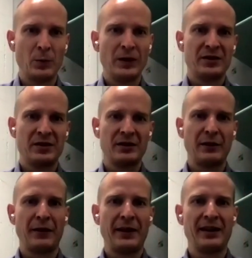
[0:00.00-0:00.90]
We're
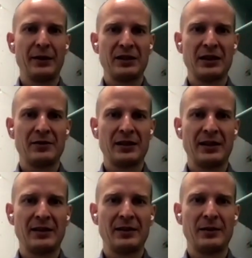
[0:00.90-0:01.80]
defining ourselves
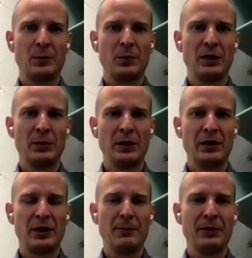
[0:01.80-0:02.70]
that we're,
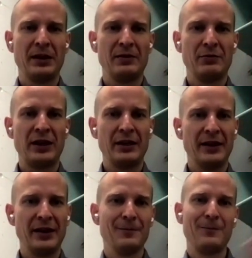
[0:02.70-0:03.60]
we're a company
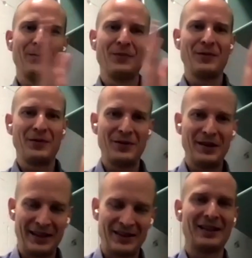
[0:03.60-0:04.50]
driving
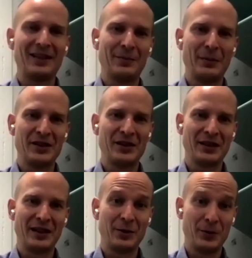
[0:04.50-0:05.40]
exactly the
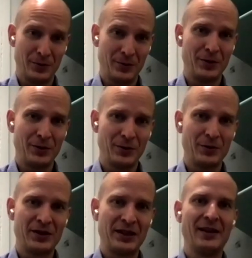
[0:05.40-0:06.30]
mission that you, you
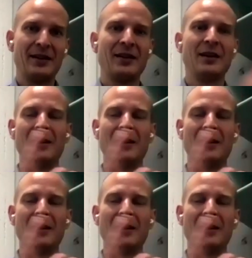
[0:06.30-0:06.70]
said.